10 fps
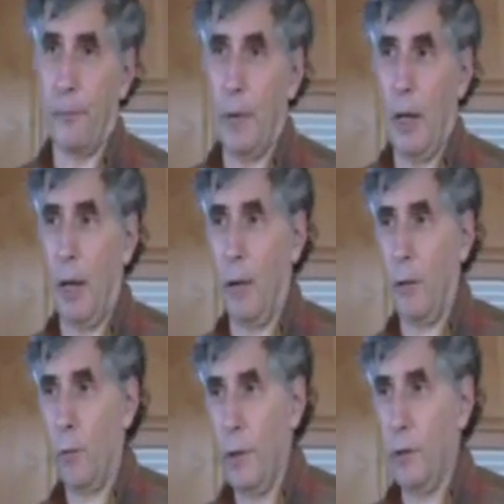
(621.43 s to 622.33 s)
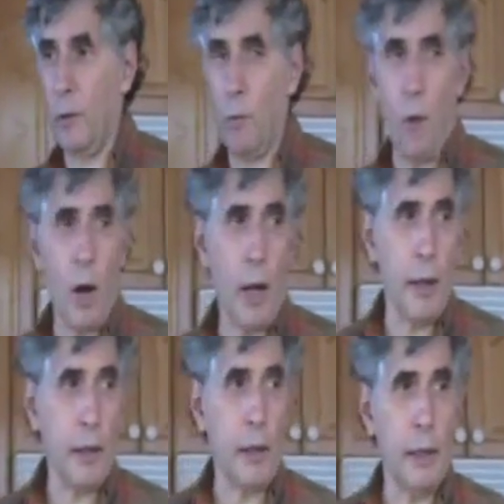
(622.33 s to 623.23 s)
The reason
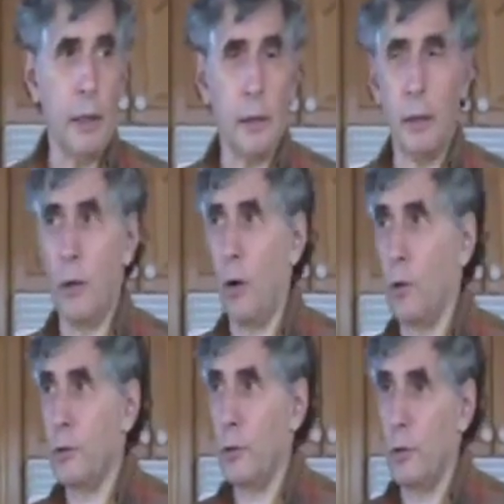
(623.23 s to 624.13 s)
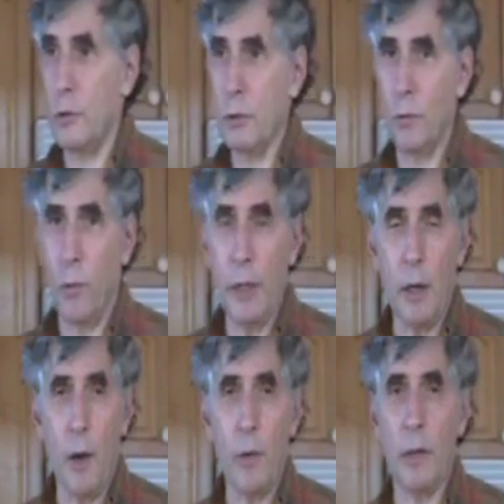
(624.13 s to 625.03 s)
why in cultures we
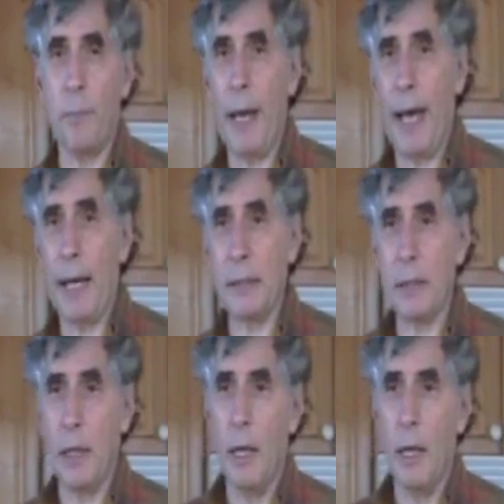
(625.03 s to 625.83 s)
know in the past